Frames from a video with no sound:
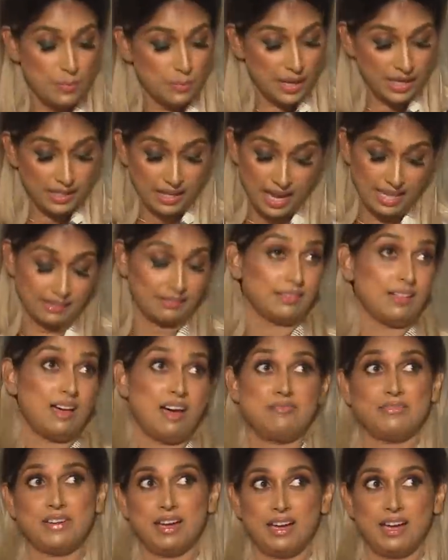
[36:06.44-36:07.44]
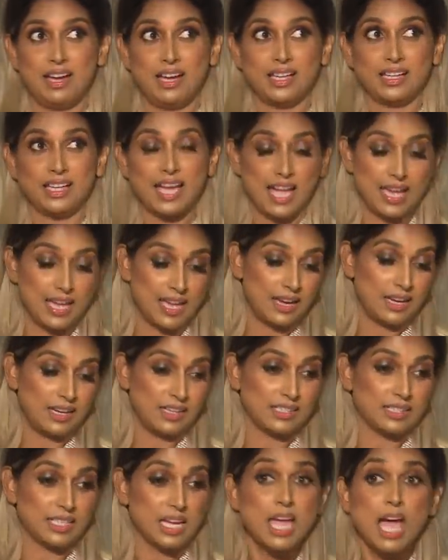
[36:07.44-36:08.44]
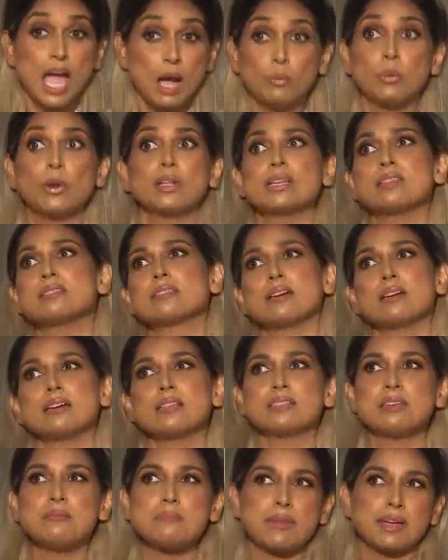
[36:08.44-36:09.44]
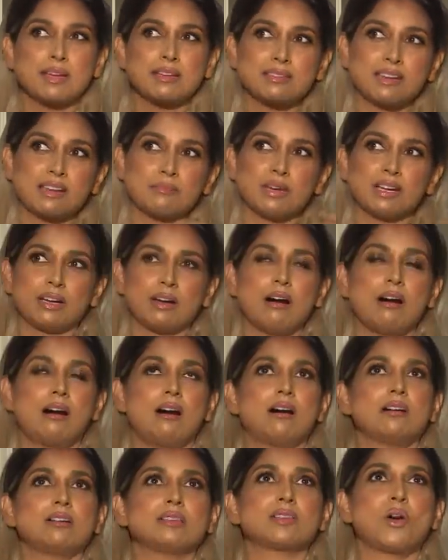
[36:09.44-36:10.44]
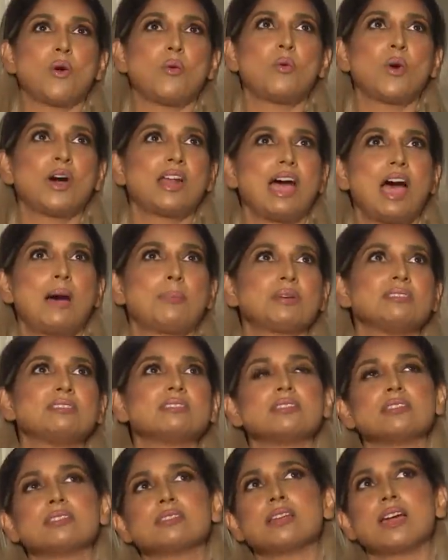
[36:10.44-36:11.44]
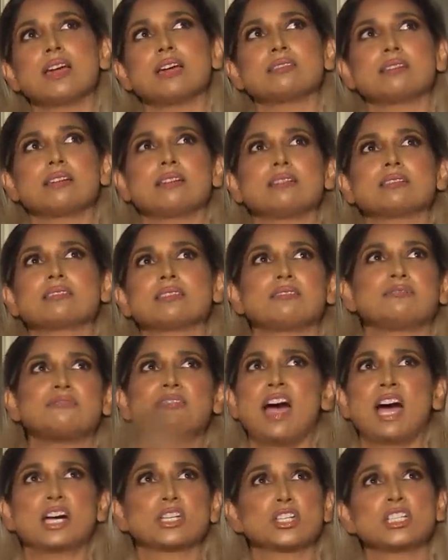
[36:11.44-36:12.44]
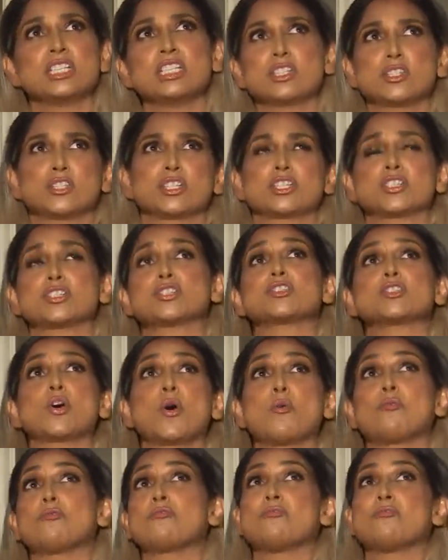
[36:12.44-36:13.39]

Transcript: but I love it. And really? Well, it's it's amazing because what happens these days is that fashion is just so